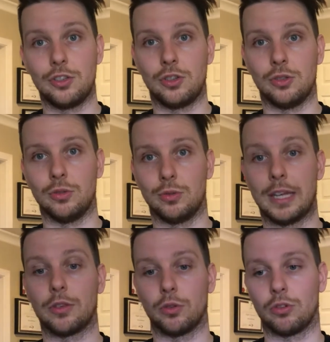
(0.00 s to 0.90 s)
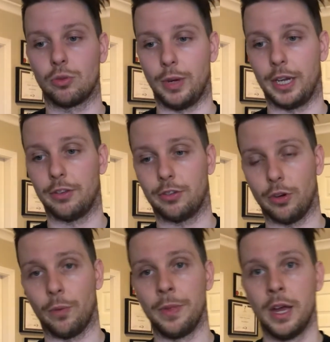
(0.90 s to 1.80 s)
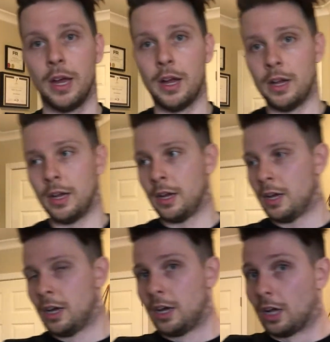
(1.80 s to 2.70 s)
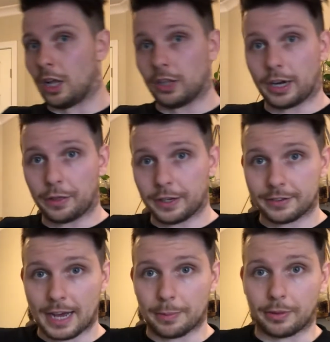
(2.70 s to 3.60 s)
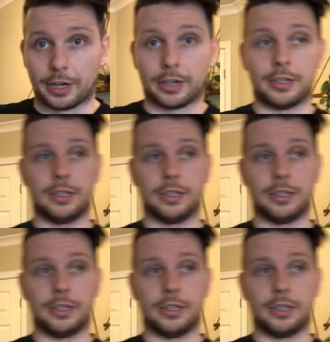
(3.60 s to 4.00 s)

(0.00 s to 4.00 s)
to get those swings. So a lot of things happen there.